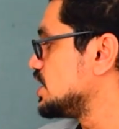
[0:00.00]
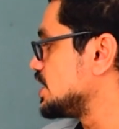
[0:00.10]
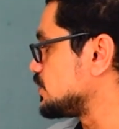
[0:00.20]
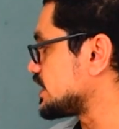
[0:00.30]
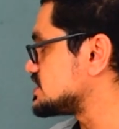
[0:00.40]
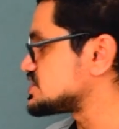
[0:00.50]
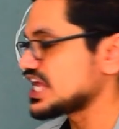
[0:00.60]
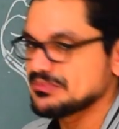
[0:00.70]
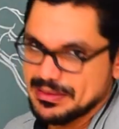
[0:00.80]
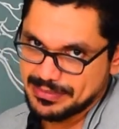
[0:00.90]
you can see
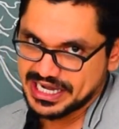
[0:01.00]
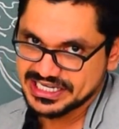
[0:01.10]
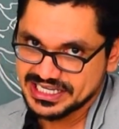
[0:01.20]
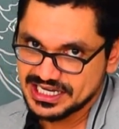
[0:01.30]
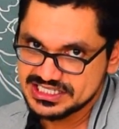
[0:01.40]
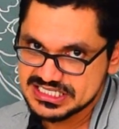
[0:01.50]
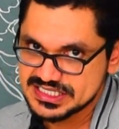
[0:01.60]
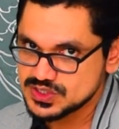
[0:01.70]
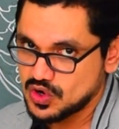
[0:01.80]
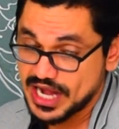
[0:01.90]
a membrane here. This
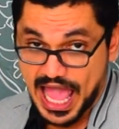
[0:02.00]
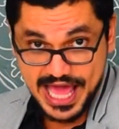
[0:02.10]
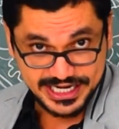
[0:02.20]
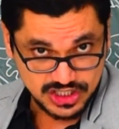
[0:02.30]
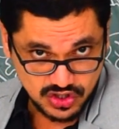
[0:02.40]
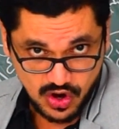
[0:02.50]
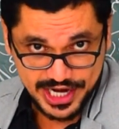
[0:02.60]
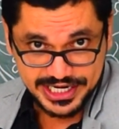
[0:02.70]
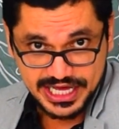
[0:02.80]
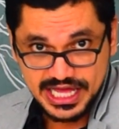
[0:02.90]
is called arachnoid